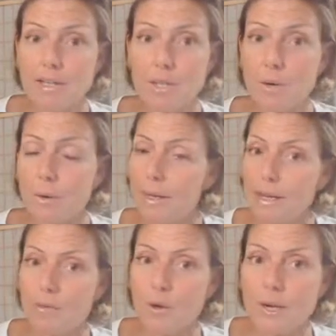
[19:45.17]
And so
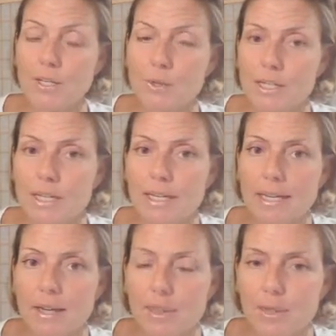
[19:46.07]
if you're interested
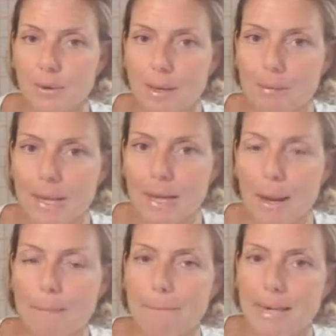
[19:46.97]
in a
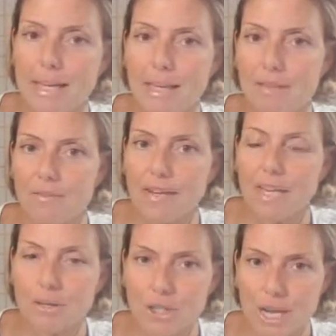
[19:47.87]
30-minute mini
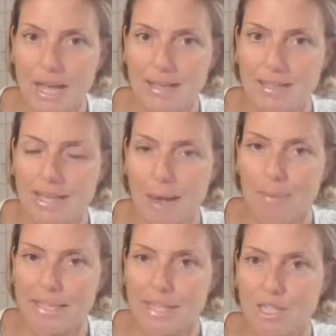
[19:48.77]
video chat
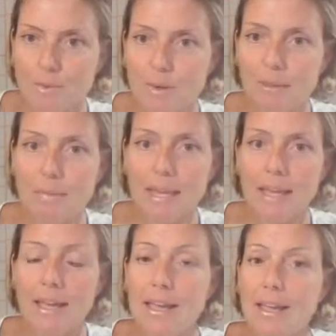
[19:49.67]
tapping session with
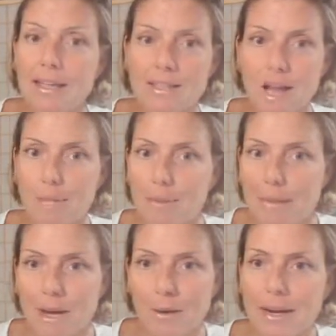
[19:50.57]
me, It's
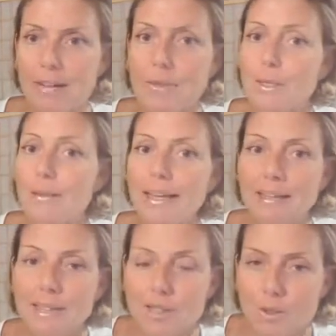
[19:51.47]
complimentary. There's a link
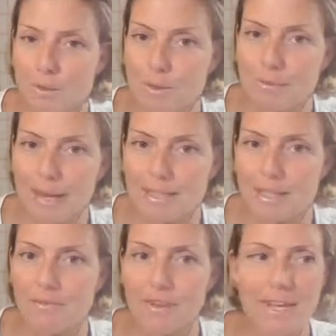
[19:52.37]
in the description box
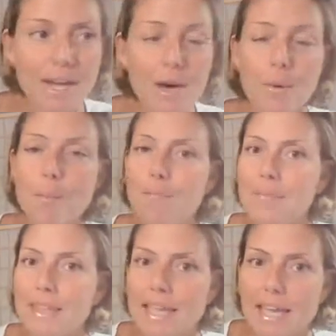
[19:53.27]
of the video.
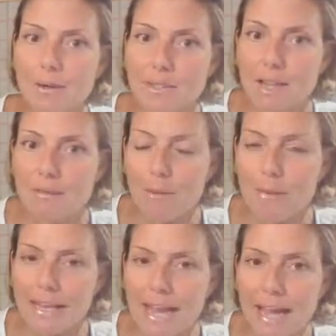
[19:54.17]
Get yourself on
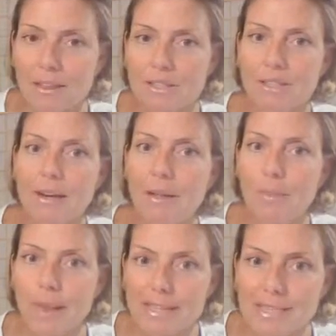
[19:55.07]
my calendar
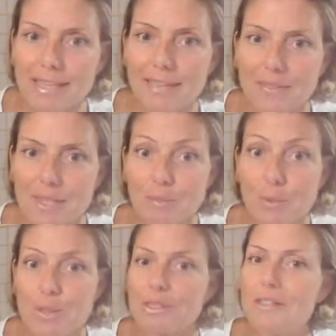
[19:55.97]
and let's get this
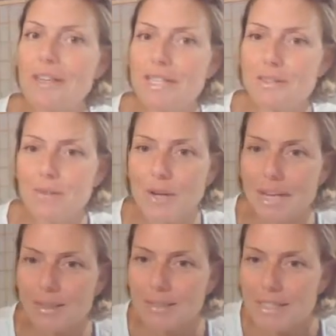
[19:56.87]
personalized for
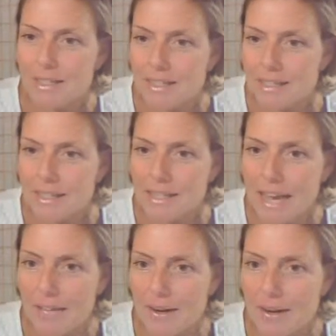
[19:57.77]
you. Cindy
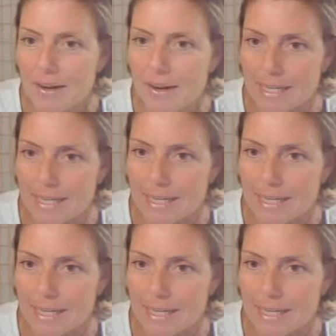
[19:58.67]
had that experience.